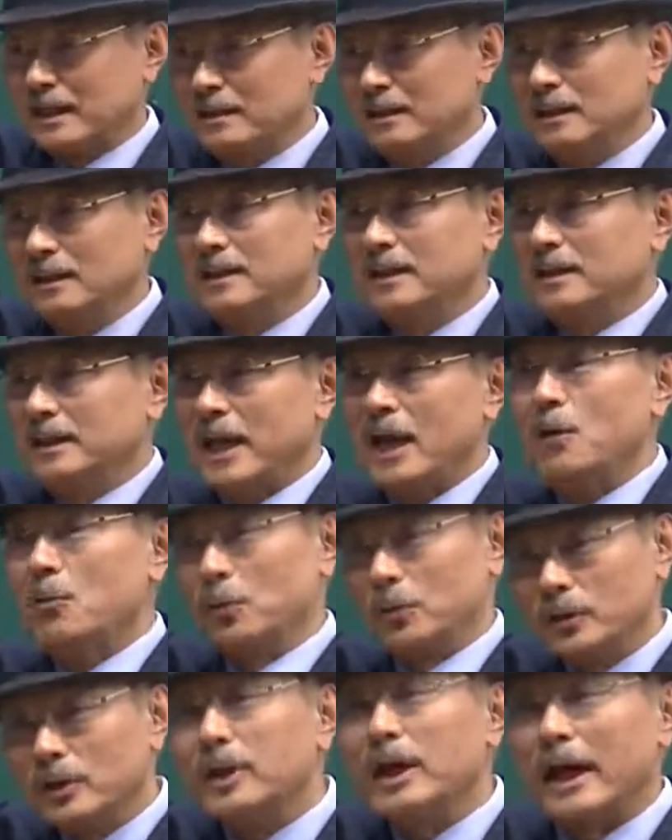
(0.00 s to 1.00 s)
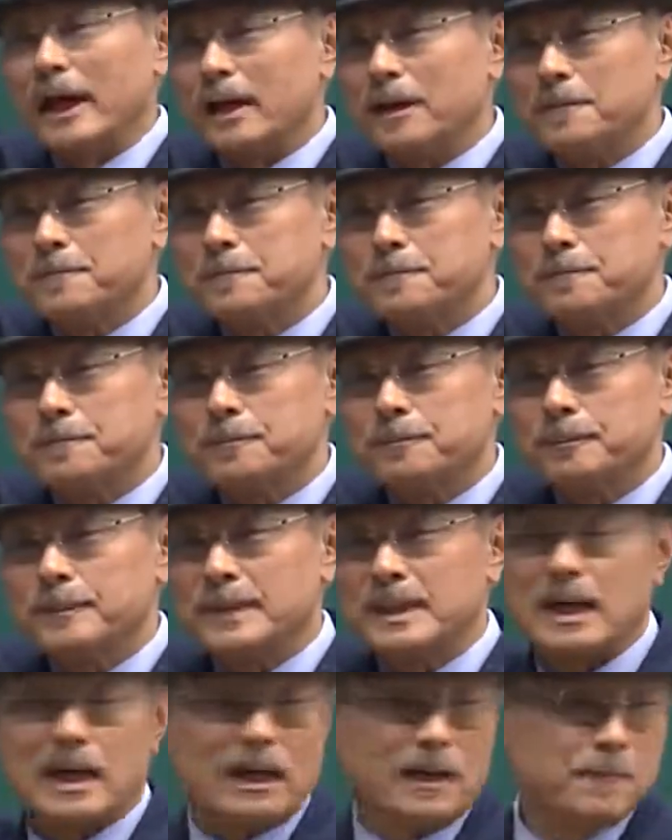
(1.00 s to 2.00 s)
over all this time.
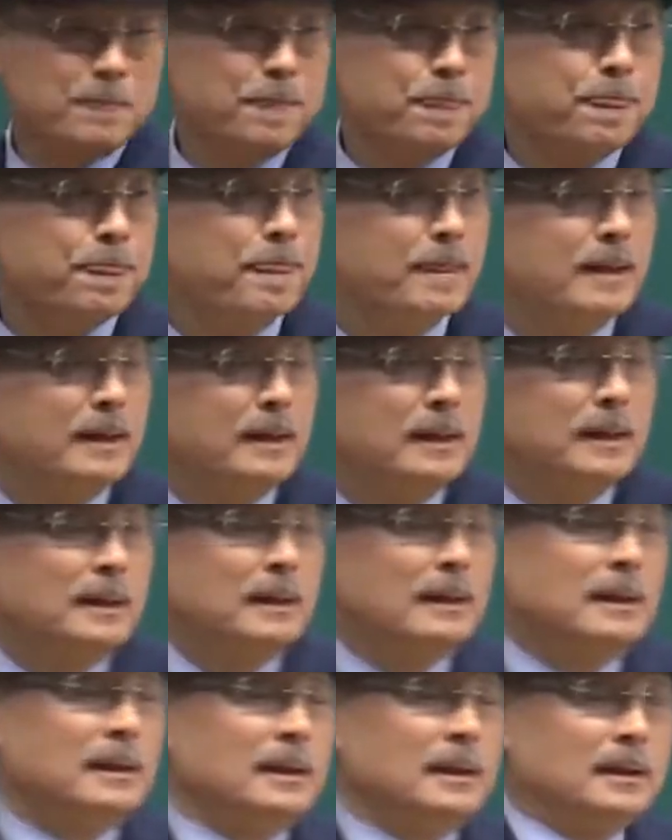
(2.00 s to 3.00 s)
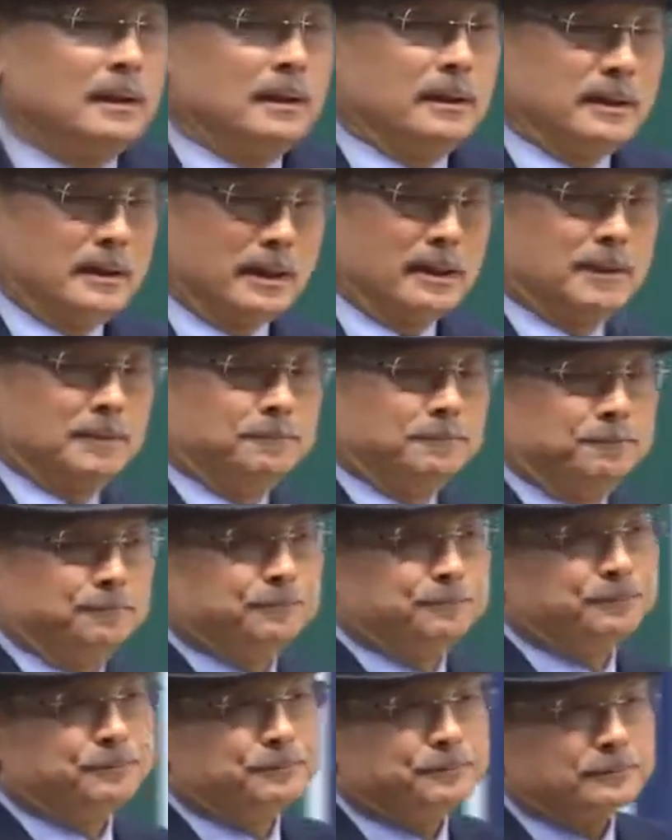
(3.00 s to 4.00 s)
Our
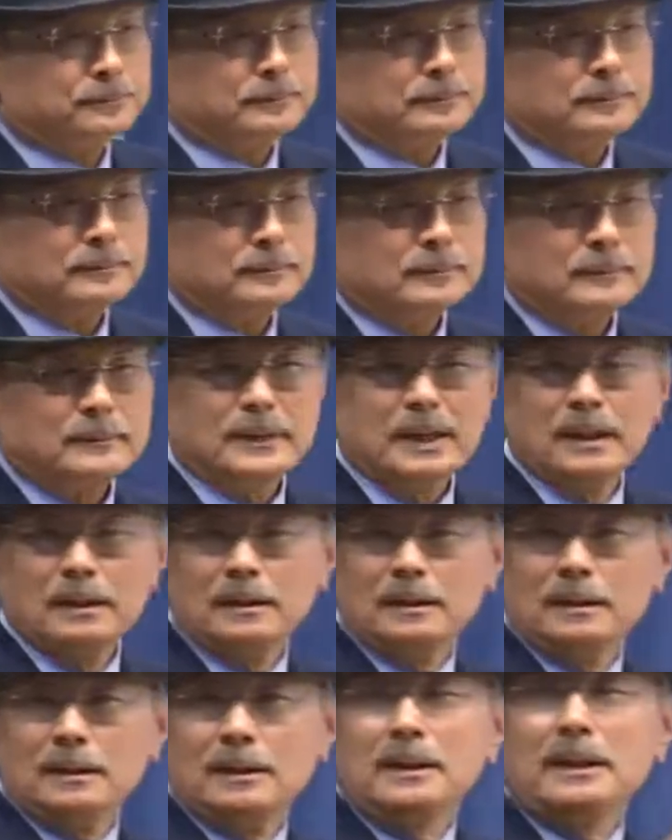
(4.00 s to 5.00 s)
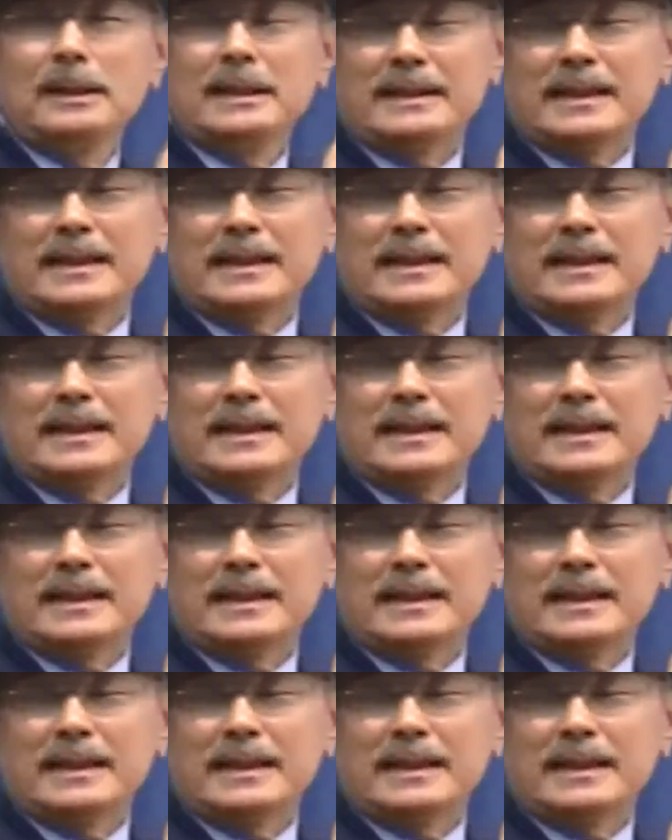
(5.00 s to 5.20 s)
business has